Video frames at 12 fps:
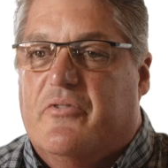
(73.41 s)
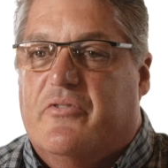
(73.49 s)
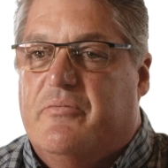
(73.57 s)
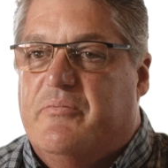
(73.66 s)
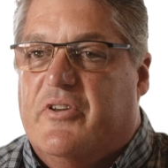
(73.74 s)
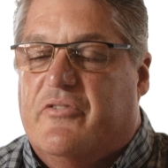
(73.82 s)

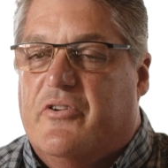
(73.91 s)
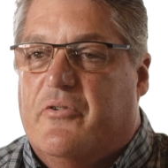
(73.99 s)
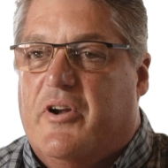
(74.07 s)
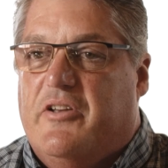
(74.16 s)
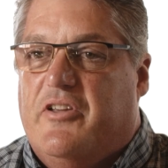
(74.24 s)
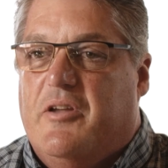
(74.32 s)
was just a
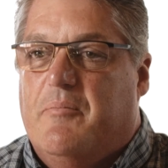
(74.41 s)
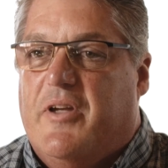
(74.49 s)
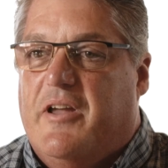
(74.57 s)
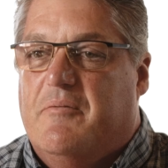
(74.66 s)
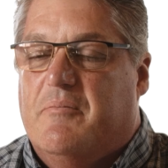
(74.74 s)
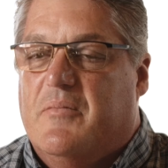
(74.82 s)
great
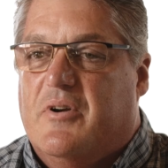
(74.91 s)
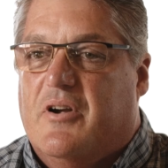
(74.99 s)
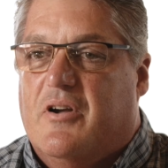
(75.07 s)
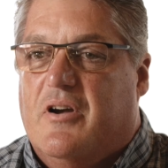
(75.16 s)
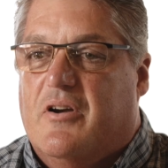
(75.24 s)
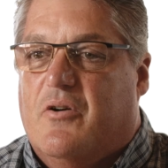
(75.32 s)
teammate,
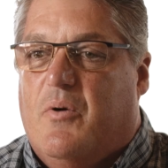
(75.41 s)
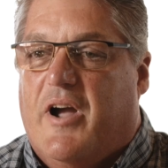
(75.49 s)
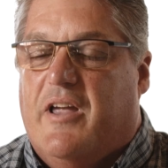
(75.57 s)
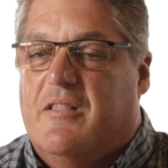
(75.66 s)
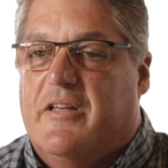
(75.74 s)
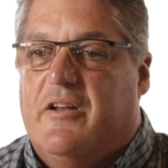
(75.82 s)
a
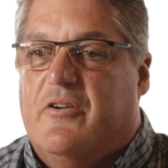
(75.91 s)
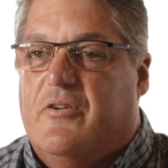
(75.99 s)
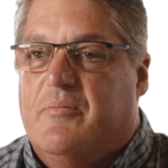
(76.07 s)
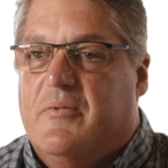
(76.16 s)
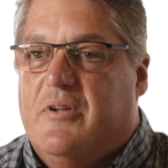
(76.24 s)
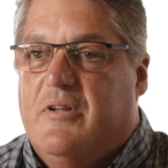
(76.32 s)
quiet
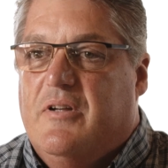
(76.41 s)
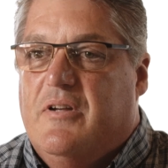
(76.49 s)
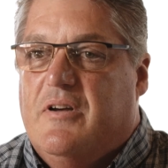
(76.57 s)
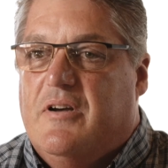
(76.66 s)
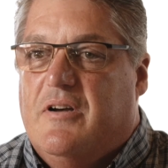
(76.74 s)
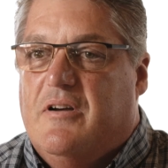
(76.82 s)
leader.
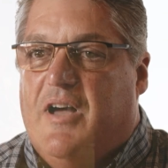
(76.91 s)
Uh,